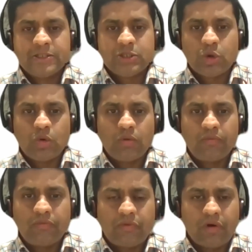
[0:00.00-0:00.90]
So
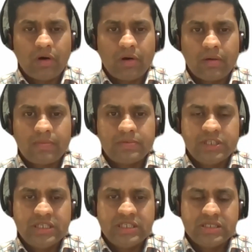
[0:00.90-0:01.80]
for
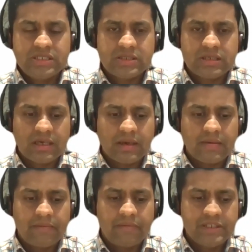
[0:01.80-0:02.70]
genes uh,
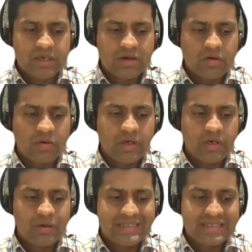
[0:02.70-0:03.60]
which are not going
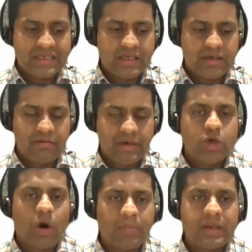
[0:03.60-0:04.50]
to, let's say,
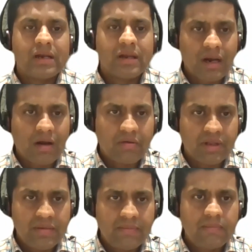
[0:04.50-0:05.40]
lead to optical
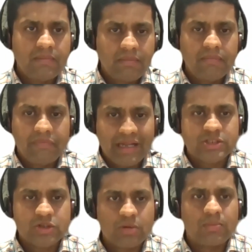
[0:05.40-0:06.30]
crowding,
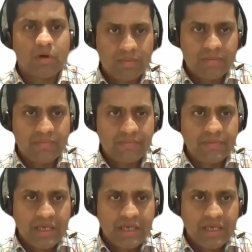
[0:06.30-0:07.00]
that's not a problem.